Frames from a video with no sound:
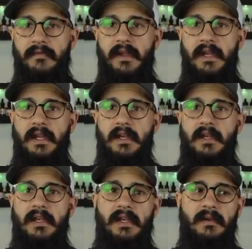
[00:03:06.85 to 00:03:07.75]

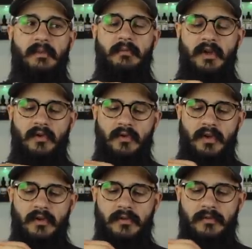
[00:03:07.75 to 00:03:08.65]
fan in my beard
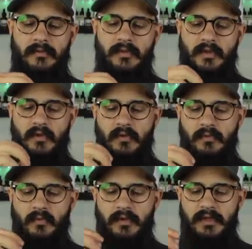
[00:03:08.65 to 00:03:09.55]
oil. So
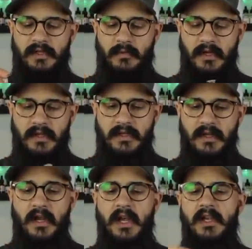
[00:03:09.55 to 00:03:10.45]
we'll just smell this
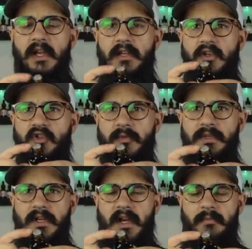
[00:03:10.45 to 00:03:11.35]
here. You got the drip
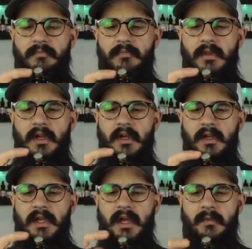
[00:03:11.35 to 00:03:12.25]
stop uh,
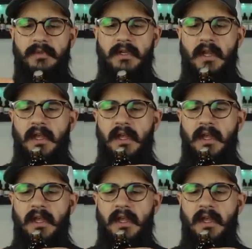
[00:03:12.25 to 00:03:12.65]
caps.